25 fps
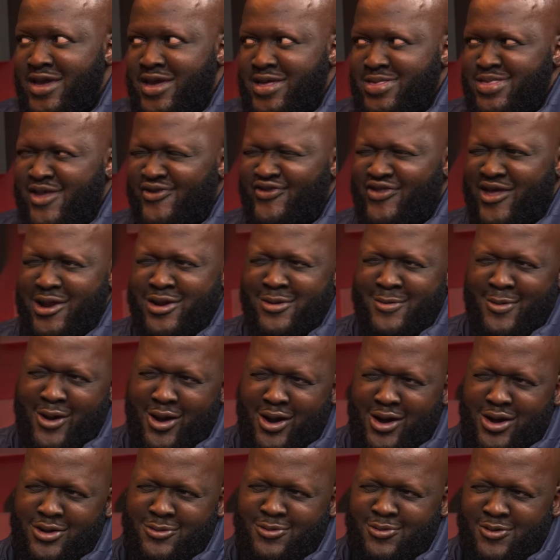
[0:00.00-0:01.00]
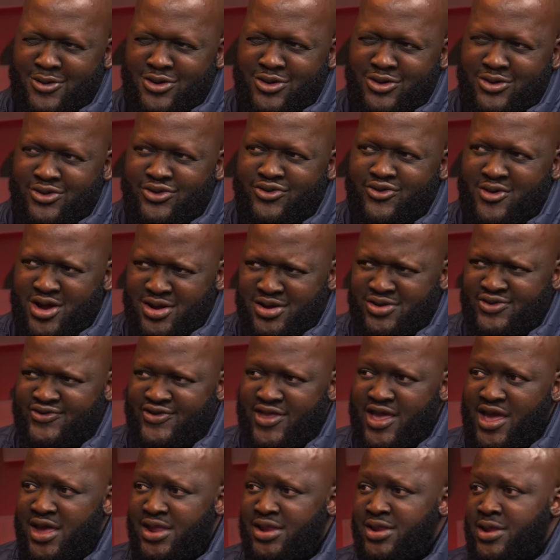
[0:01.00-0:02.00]
that's kind of hard for you to
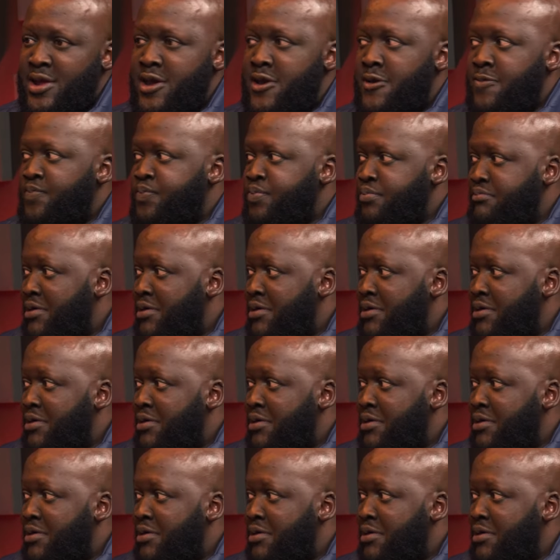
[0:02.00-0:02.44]
understand. Sure.